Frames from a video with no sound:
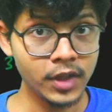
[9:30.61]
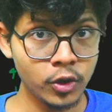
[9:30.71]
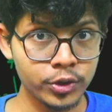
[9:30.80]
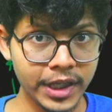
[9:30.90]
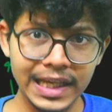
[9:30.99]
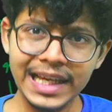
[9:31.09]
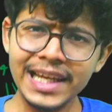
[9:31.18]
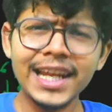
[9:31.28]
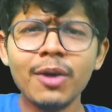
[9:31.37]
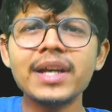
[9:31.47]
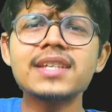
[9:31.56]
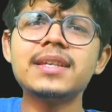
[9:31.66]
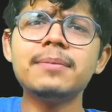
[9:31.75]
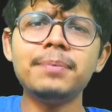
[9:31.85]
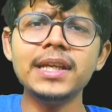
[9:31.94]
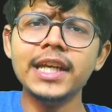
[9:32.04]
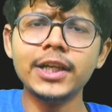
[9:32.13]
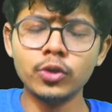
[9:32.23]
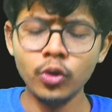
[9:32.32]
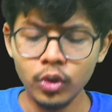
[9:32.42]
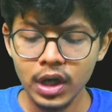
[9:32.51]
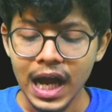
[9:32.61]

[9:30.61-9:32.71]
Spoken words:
Okay, now I just simply need to know